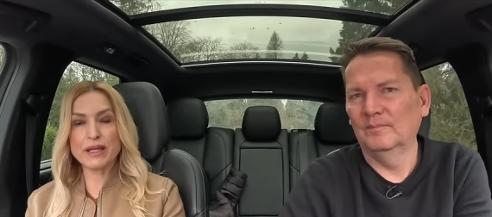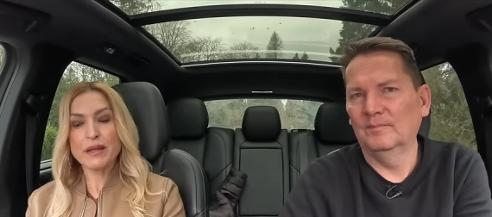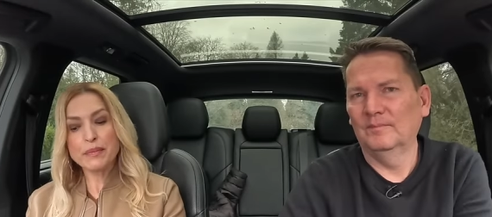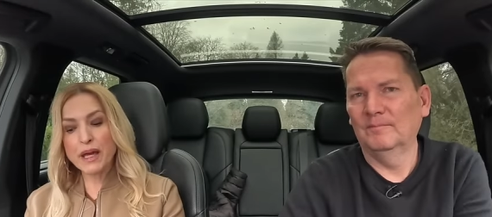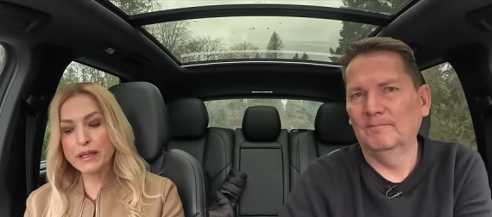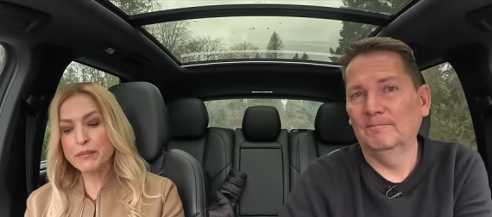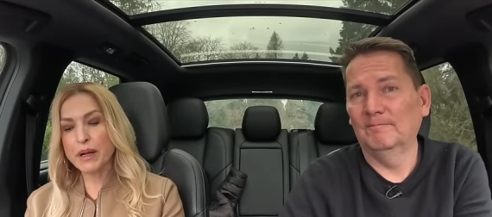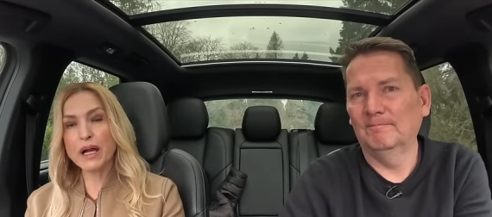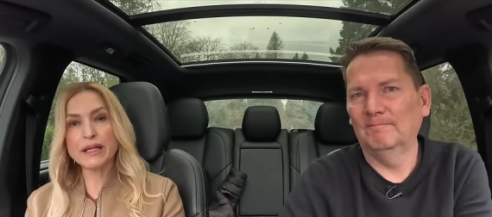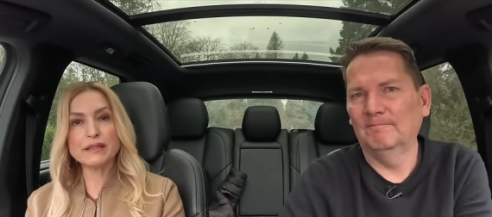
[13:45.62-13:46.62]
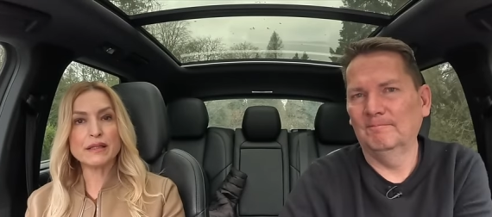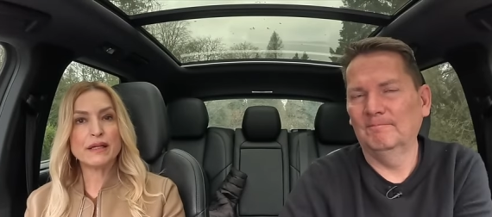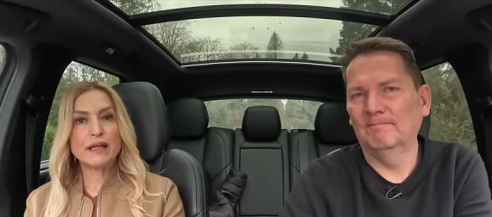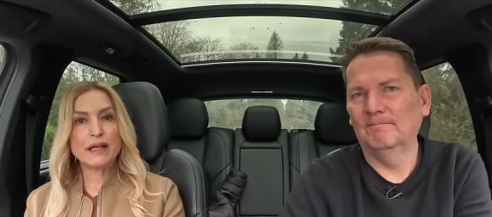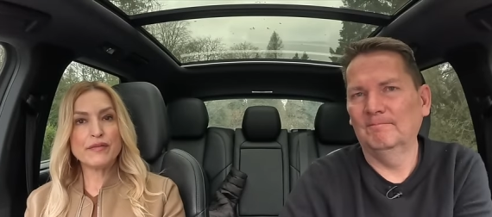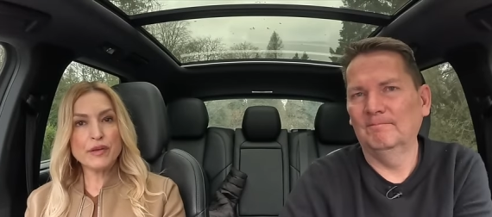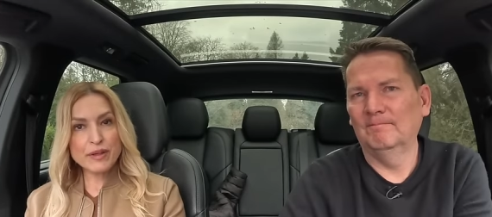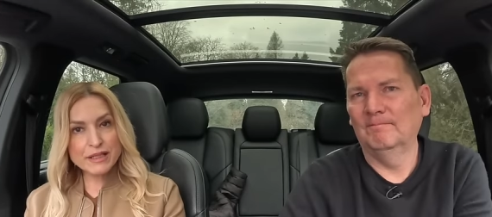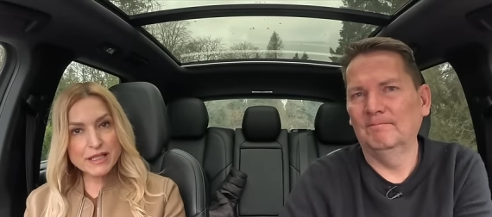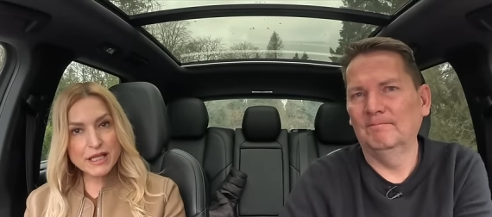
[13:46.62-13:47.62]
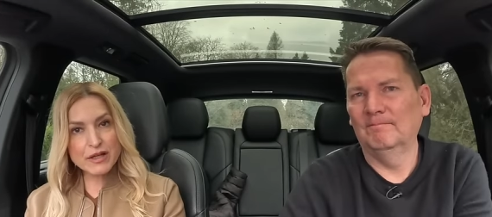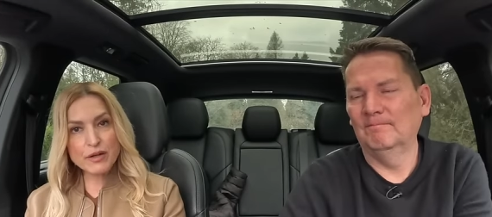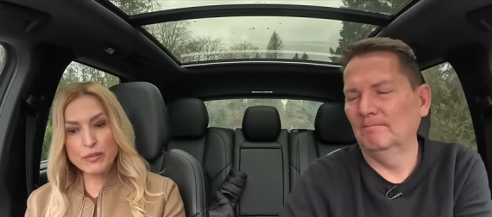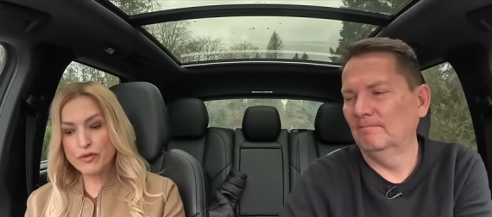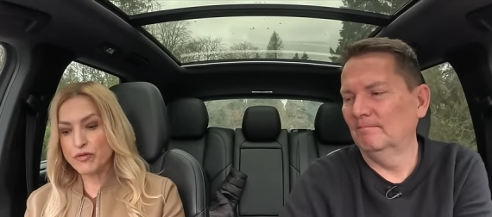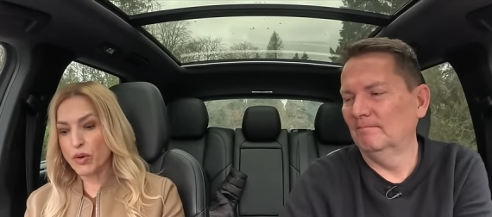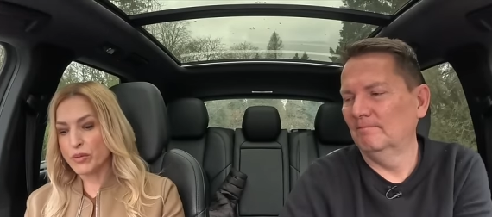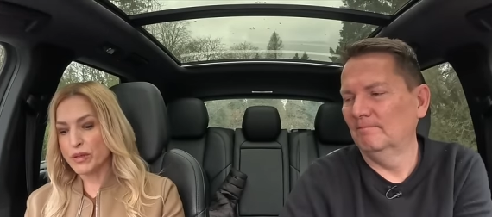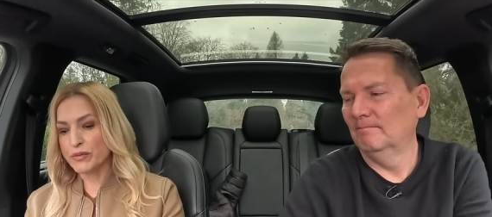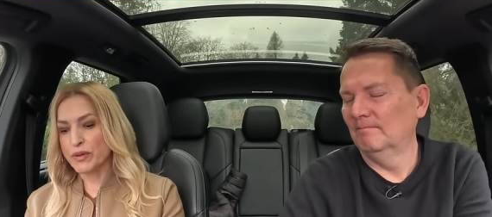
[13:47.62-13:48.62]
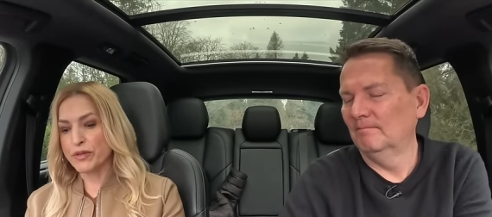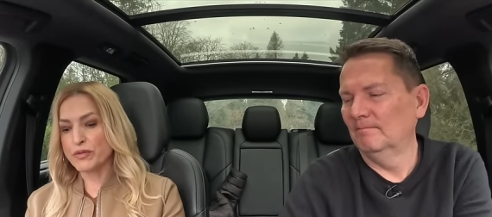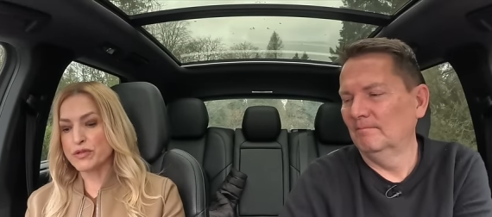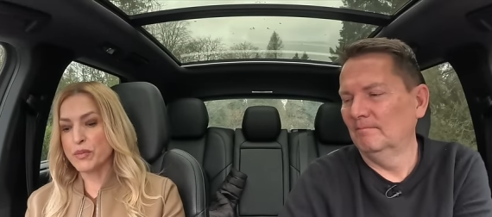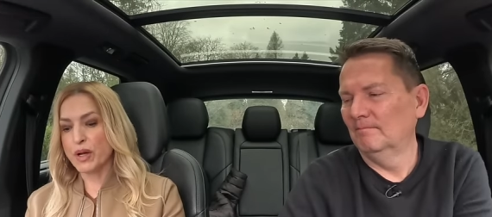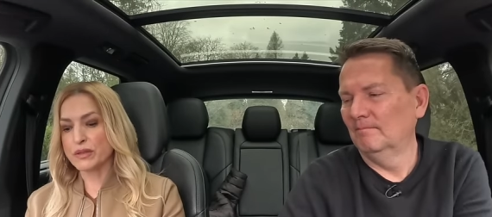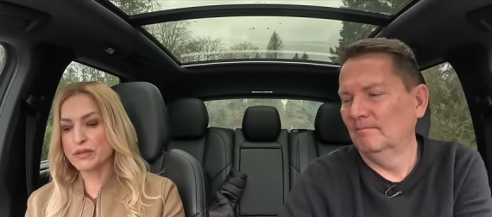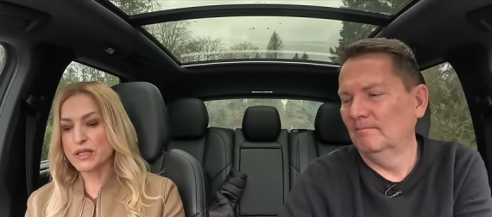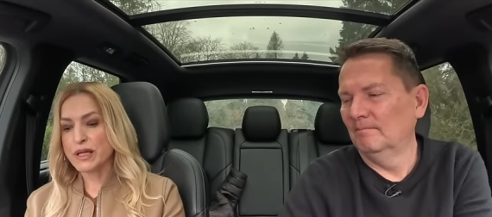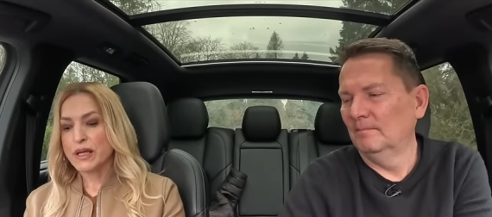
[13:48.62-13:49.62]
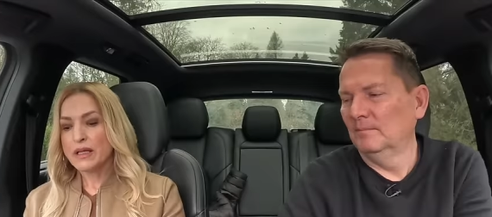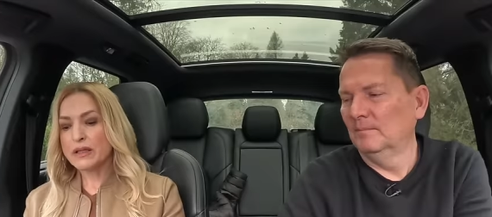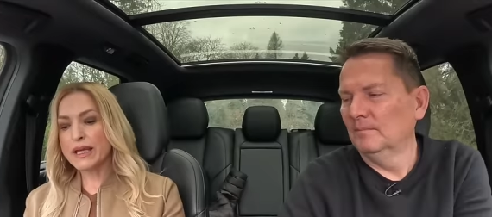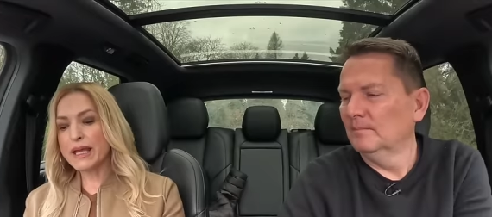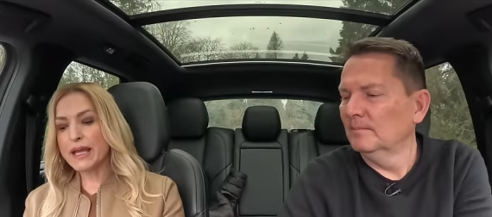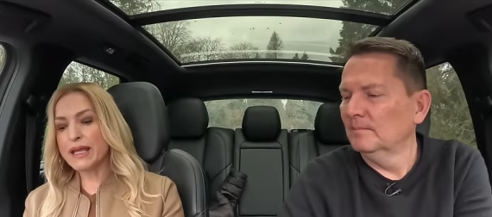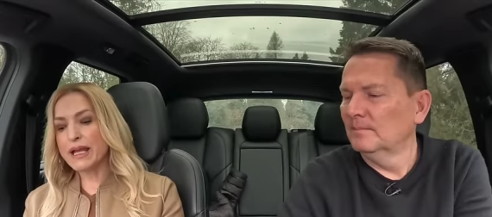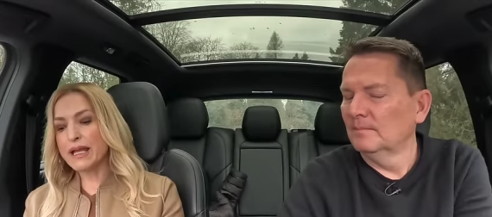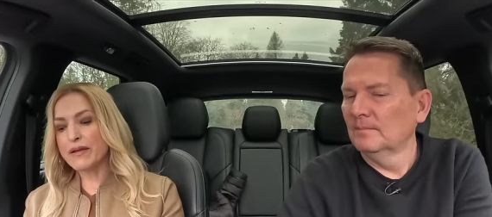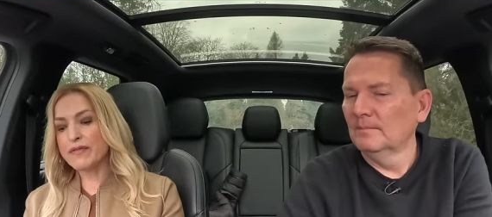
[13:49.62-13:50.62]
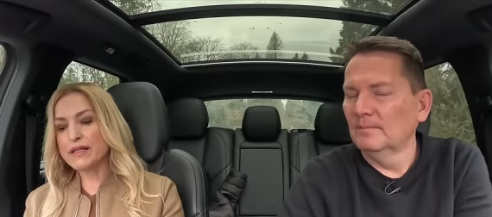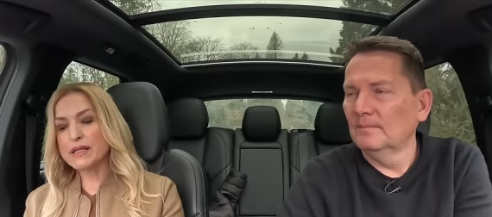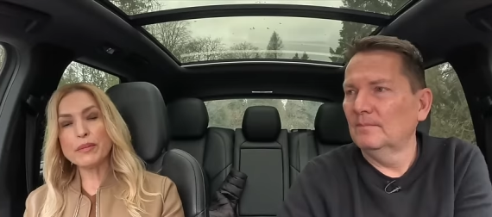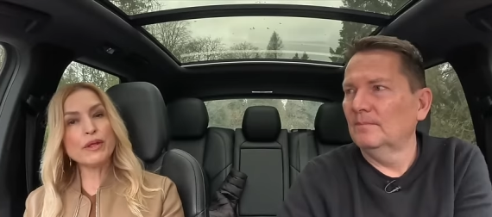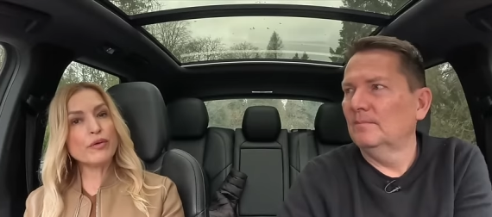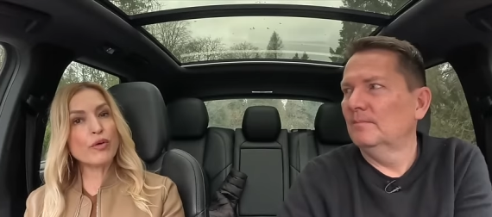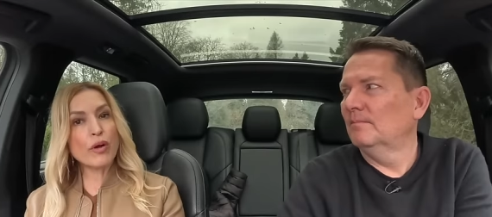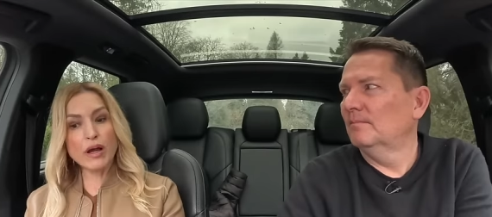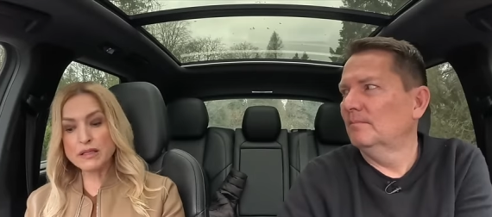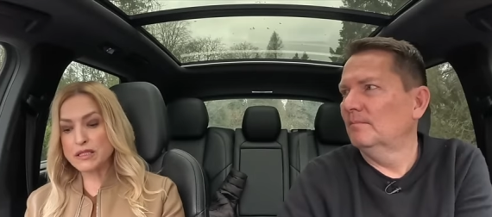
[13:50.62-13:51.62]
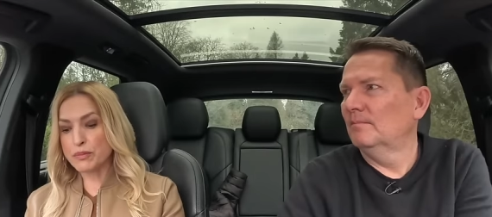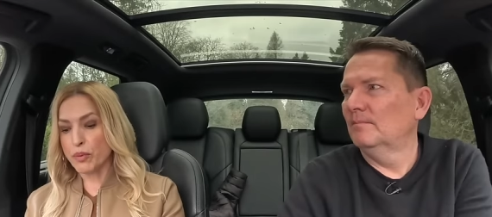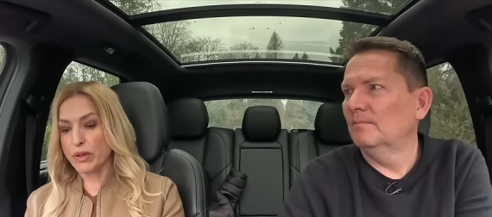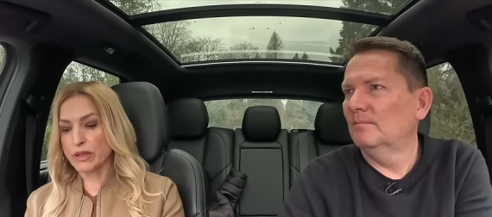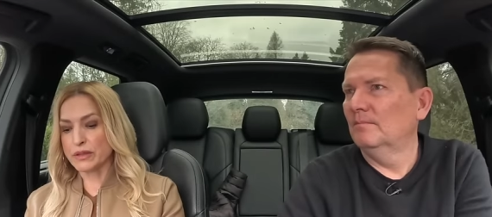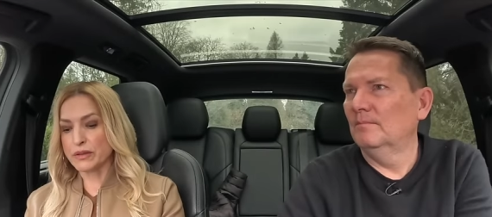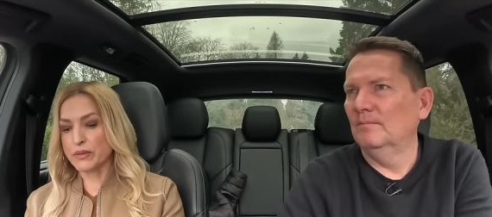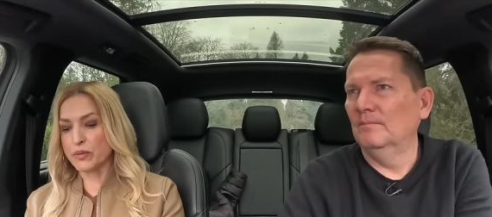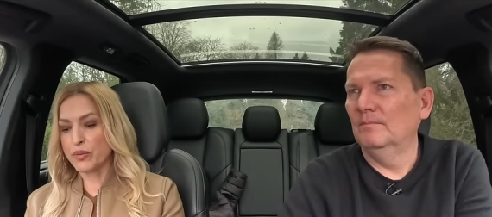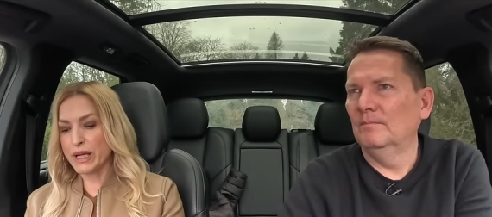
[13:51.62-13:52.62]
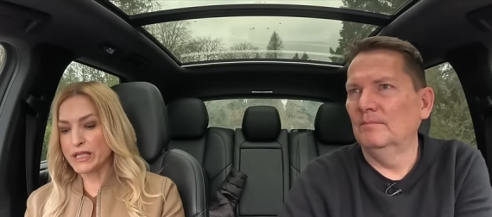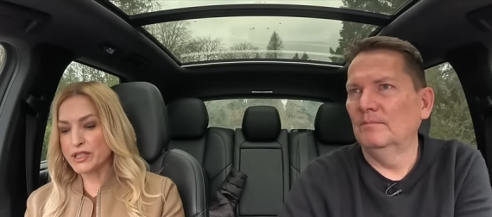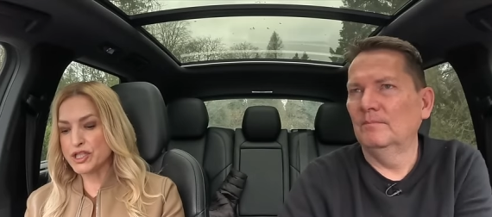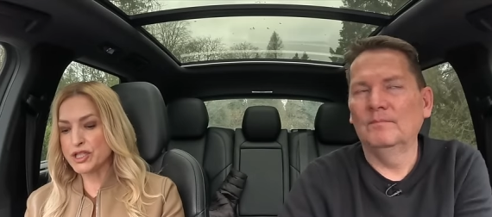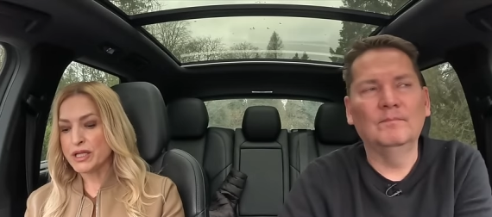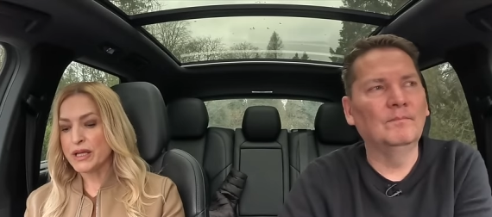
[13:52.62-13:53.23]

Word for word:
Speaker 1: keep that in mind if you continue to move forward with those models. Looking at getting a VW Cross Sport, mm-hmm. which,